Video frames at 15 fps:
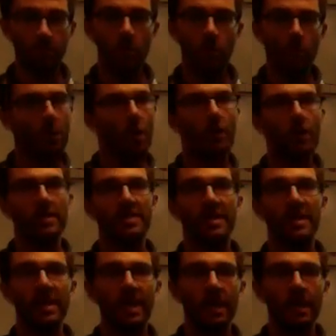We call this
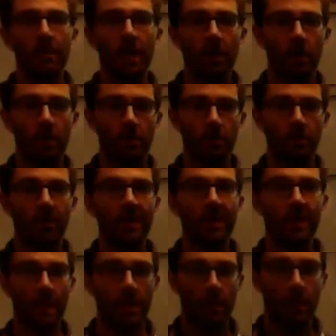thinking about your
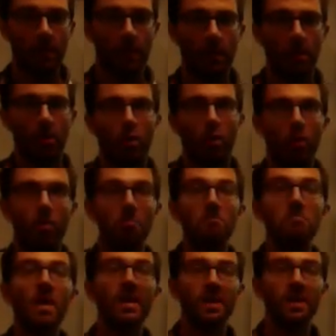thinking, or
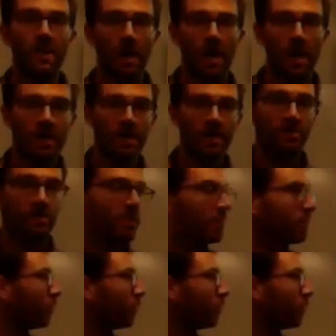metacognition is the